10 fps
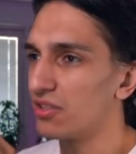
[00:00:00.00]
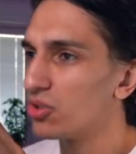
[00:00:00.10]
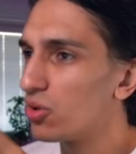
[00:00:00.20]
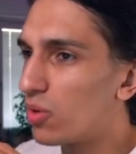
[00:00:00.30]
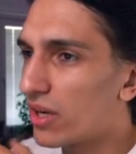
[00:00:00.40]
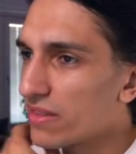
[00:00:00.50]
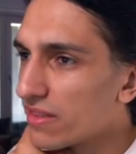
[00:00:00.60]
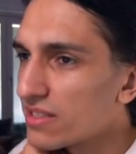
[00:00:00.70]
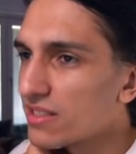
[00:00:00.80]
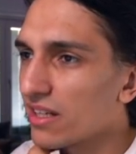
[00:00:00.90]
you know what?
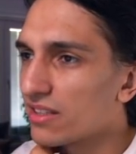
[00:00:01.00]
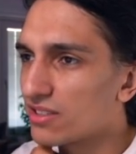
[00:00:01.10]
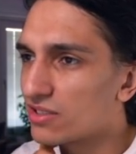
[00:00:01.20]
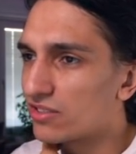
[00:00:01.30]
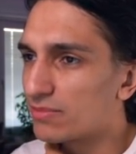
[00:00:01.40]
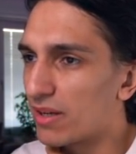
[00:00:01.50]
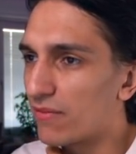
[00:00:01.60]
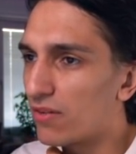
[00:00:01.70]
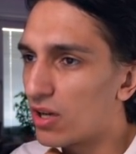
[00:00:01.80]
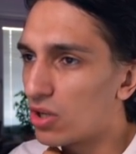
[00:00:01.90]
This guy deserves my
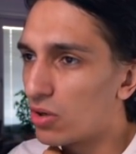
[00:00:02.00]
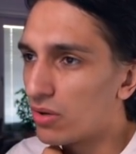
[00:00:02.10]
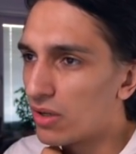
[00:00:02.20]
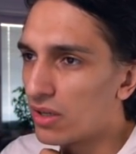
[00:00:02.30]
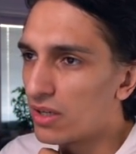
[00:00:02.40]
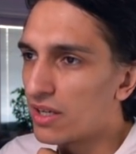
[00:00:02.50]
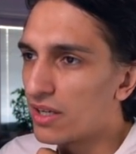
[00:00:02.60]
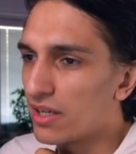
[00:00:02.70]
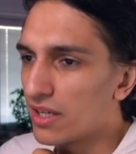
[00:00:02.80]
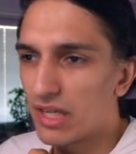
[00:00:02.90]
follow.
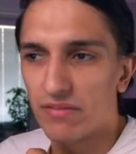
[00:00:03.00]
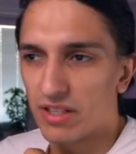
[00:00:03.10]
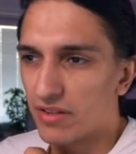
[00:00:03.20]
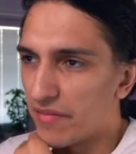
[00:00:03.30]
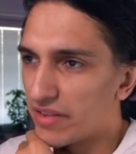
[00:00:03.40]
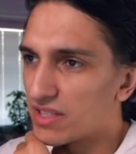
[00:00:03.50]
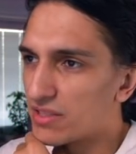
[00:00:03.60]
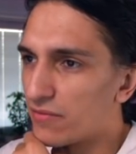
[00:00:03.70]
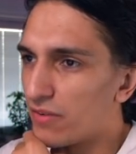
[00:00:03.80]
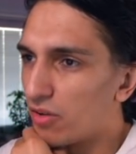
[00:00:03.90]
Even if he
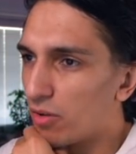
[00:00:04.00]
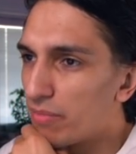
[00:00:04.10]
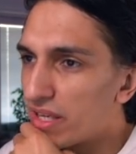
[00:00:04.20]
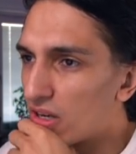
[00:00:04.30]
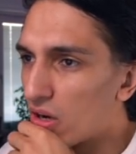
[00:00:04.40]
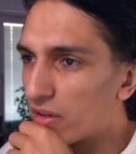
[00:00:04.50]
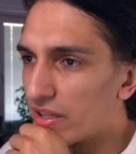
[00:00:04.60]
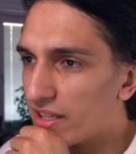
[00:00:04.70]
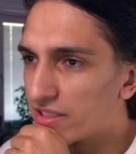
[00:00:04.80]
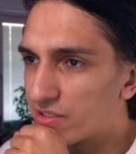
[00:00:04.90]
doesn't follow me on
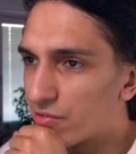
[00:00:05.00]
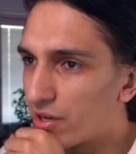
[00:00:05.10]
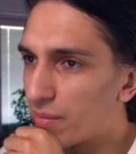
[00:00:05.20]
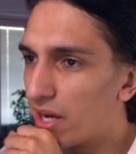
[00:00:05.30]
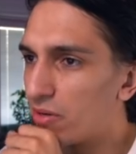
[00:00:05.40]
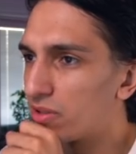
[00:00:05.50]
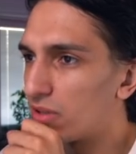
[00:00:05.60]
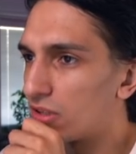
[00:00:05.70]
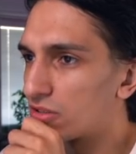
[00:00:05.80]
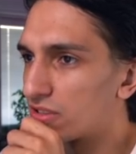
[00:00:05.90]
Instagram, I will
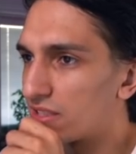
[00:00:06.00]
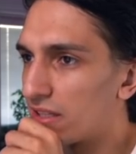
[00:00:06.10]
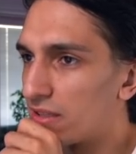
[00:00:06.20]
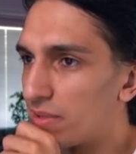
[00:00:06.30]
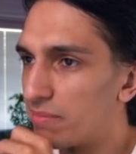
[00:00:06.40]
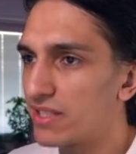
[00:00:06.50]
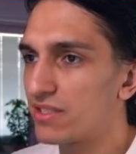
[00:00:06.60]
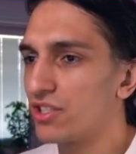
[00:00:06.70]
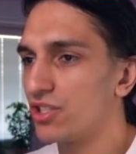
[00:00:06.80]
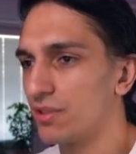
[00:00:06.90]
also send him a
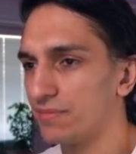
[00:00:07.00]
message.